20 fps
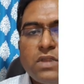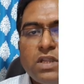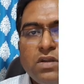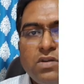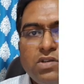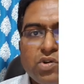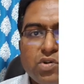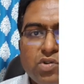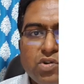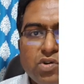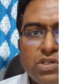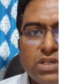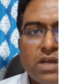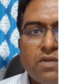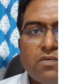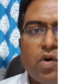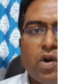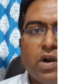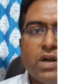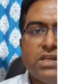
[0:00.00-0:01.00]
So those are
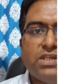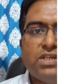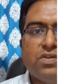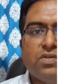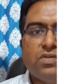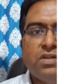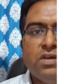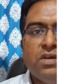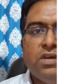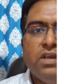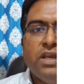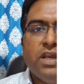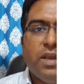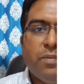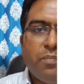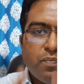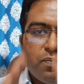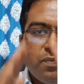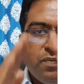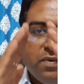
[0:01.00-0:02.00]
wants. So
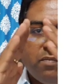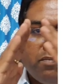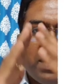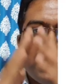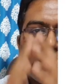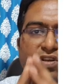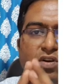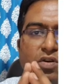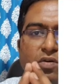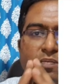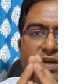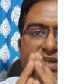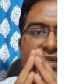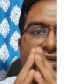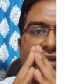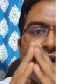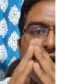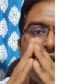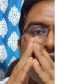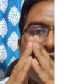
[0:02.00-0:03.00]
Maslow
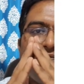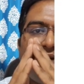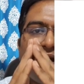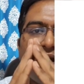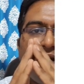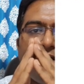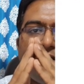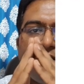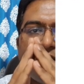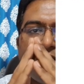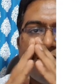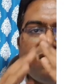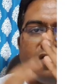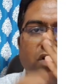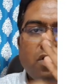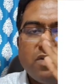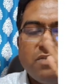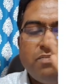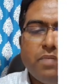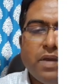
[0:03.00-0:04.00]
basically defined it in
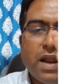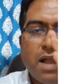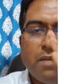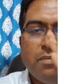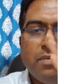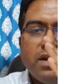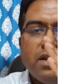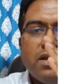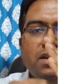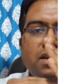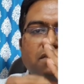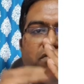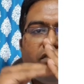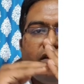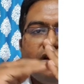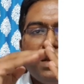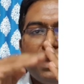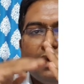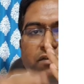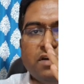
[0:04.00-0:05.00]
form of pyramid and every
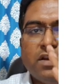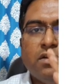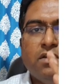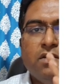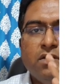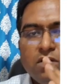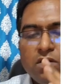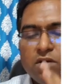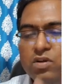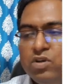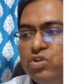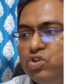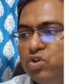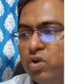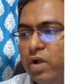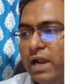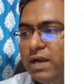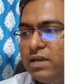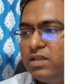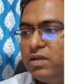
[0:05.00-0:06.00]
level. So
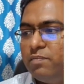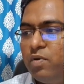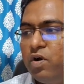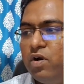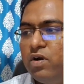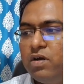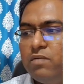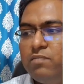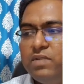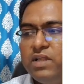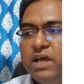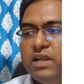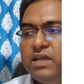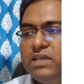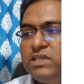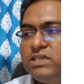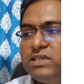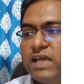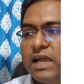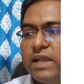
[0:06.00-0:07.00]
at the bottom there
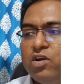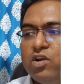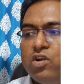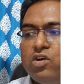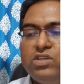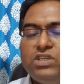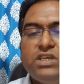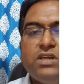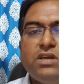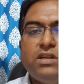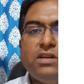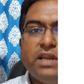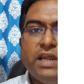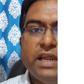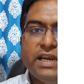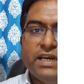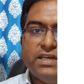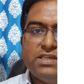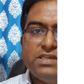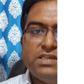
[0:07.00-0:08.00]
is psychological
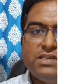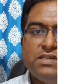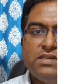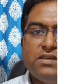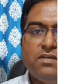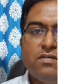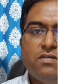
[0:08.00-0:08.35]
needs.